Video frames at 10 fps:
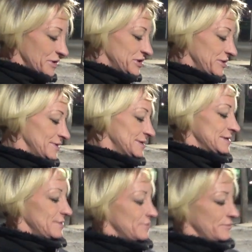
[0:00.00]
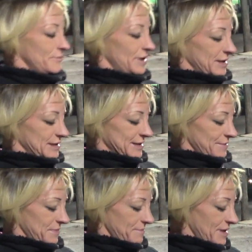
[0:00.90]
But she was wanting to
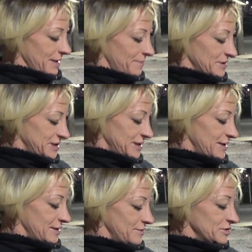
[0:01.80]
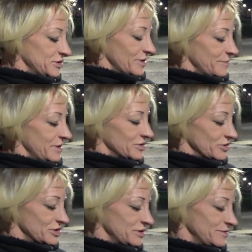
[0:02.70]
send me money, but she didn't. She wanted to make
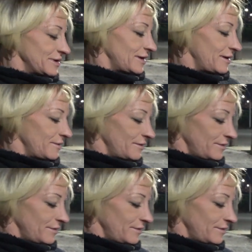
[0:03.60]
sure that